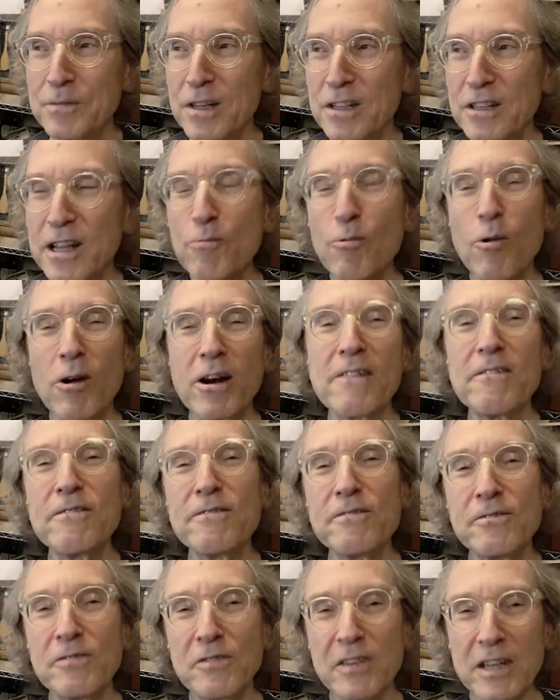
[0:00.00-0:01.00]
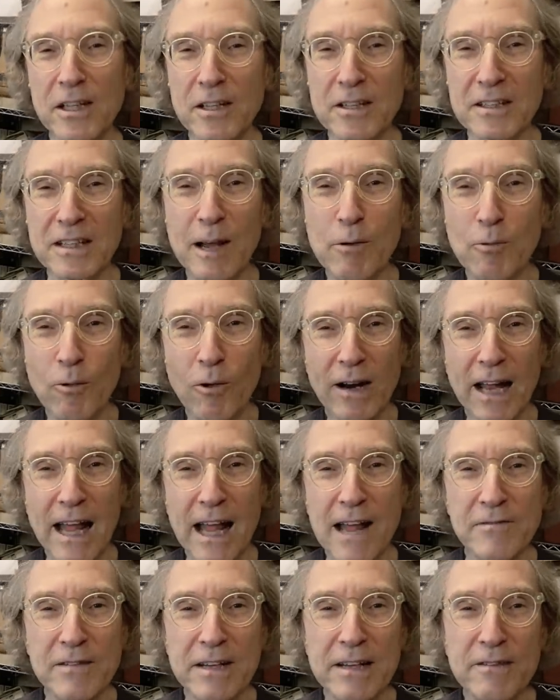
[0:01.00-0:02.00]
They want to feel it. They want to
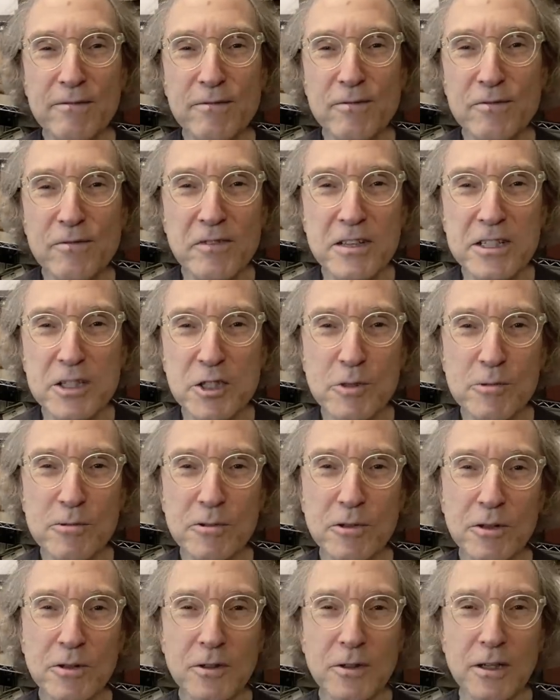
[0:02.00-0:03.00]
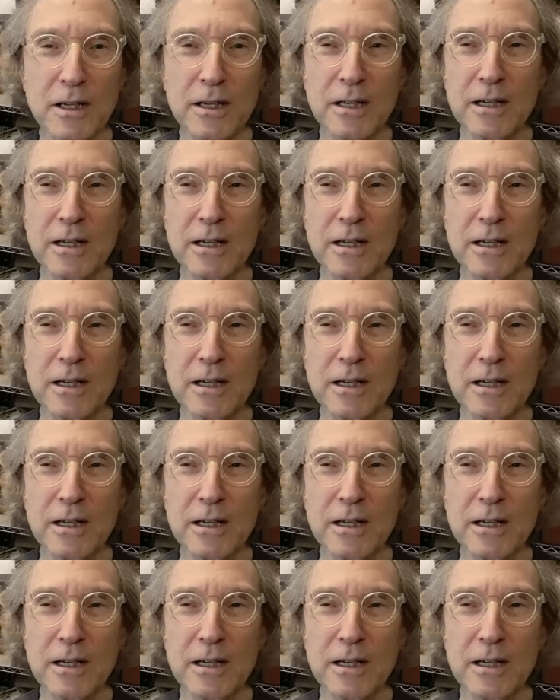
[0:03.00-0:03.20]
have a visceral